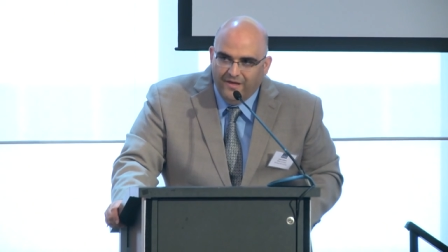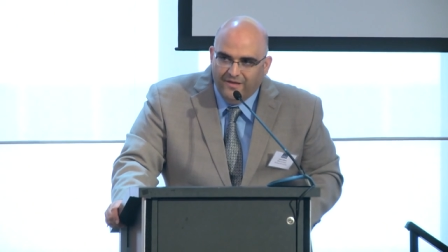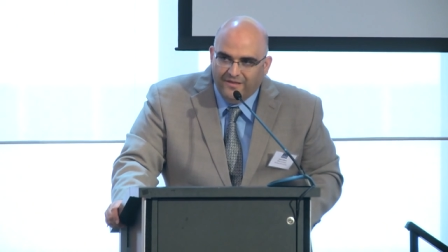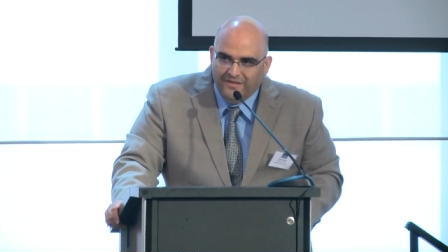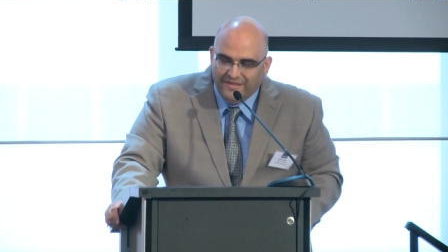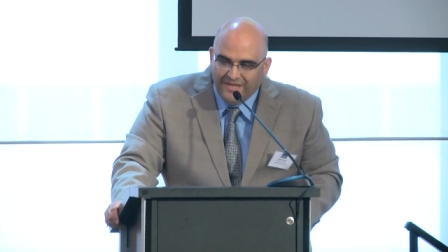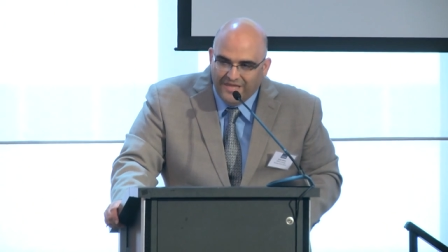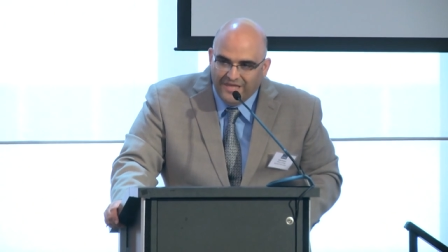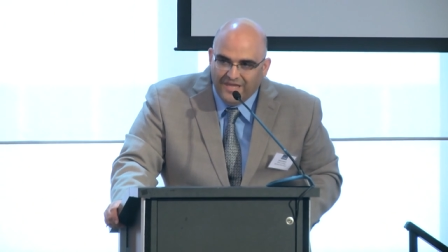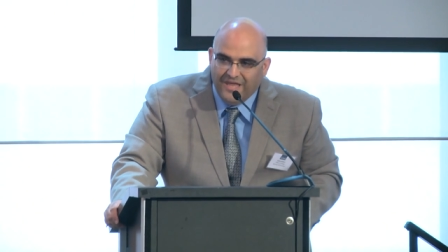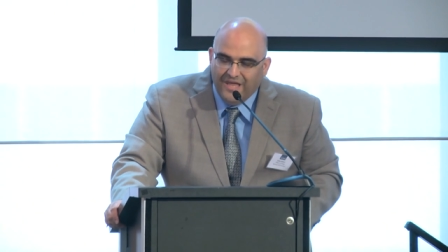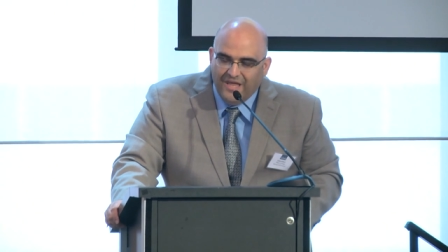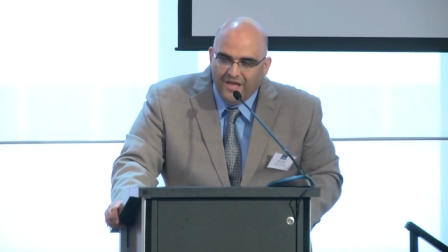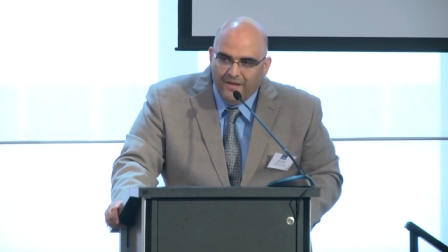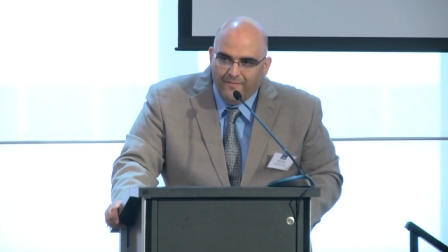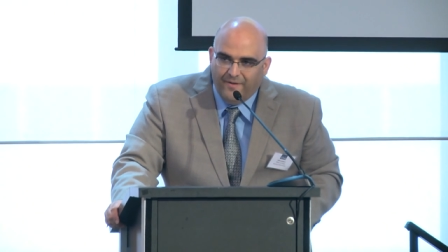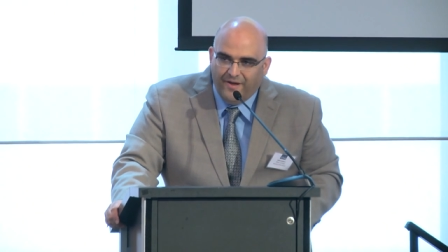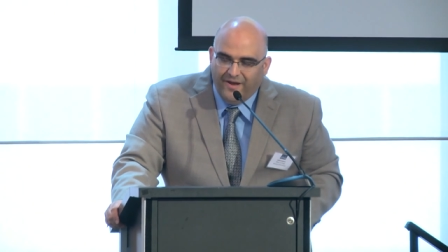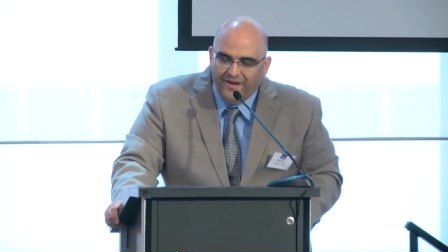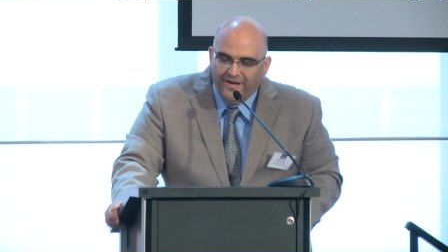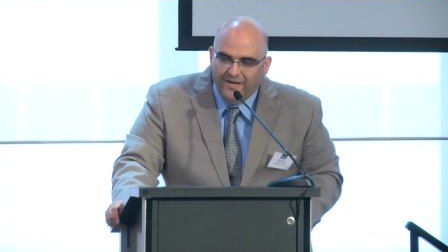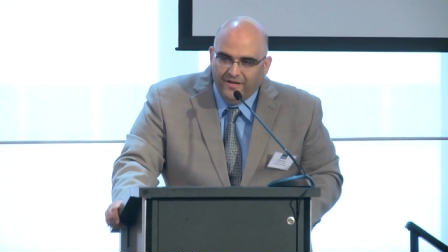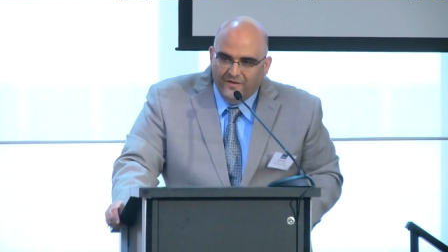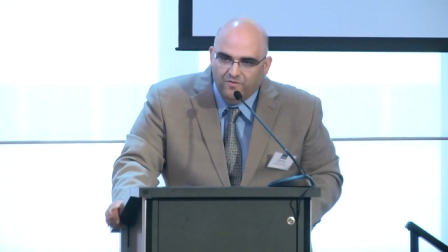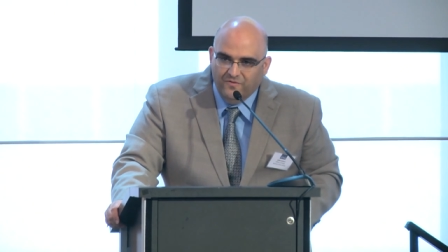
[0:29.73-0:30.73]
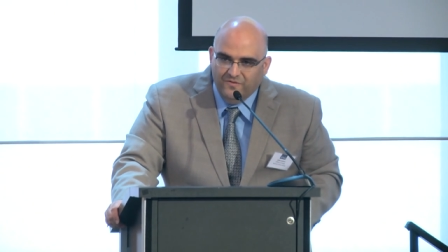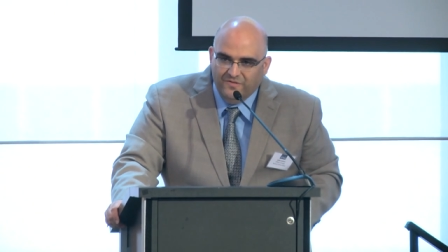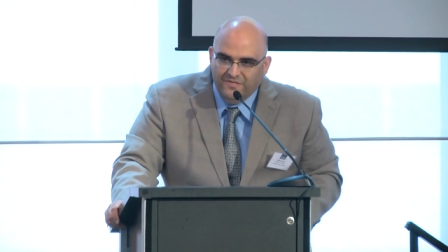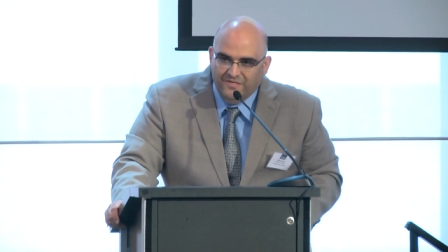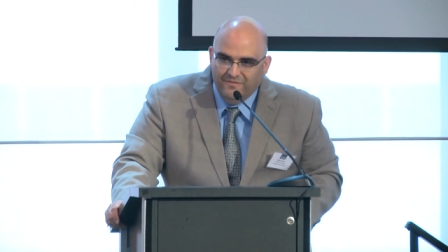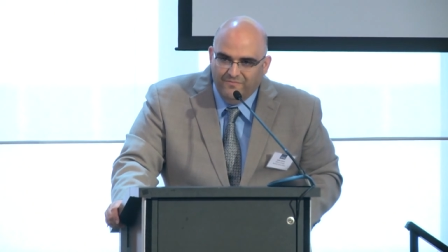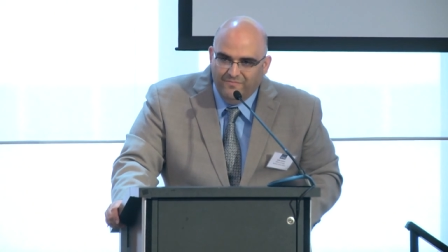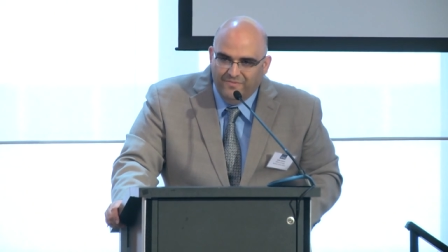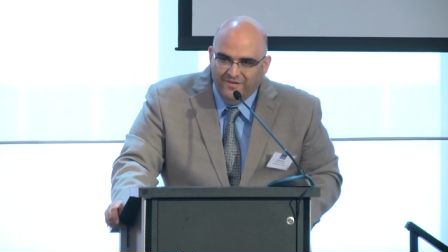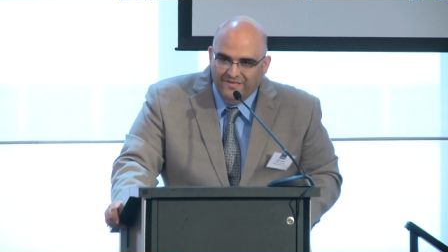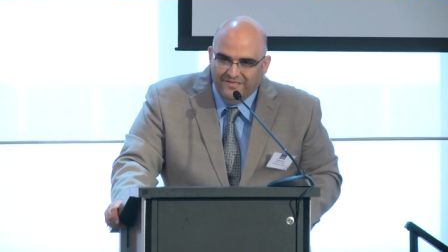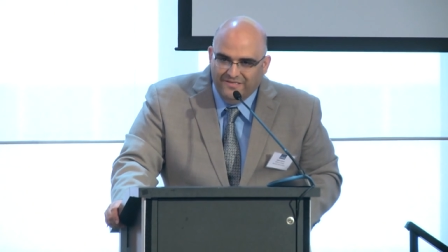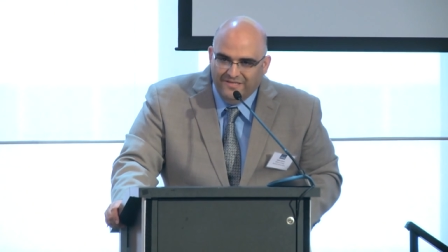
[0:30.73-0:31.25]
thinking about
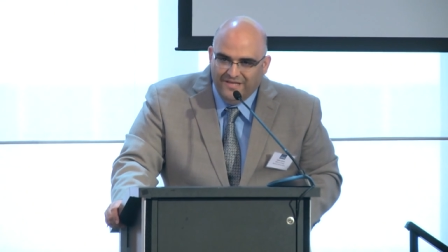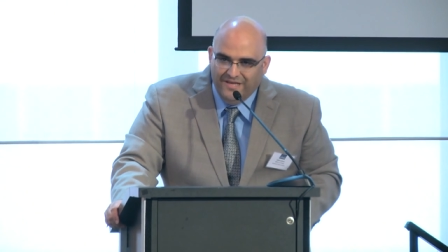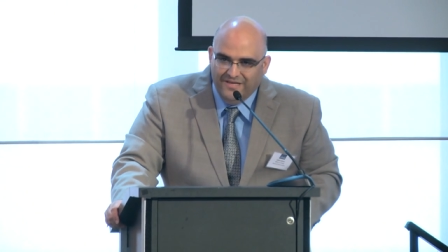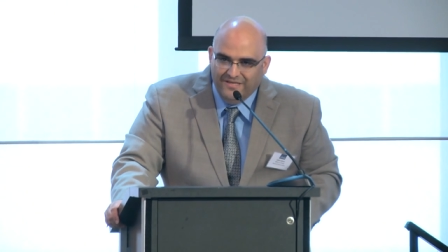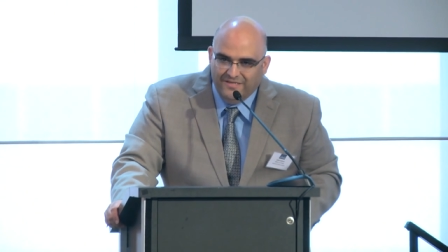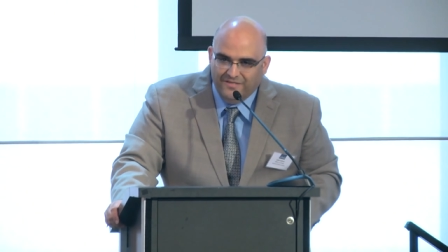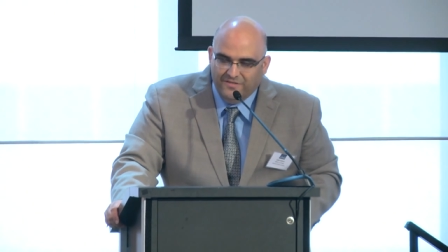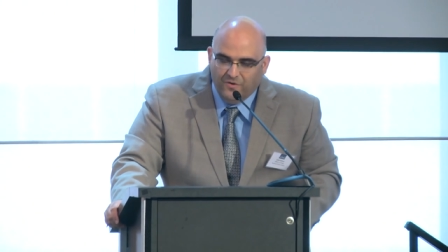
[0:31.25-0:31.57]
inclusive business.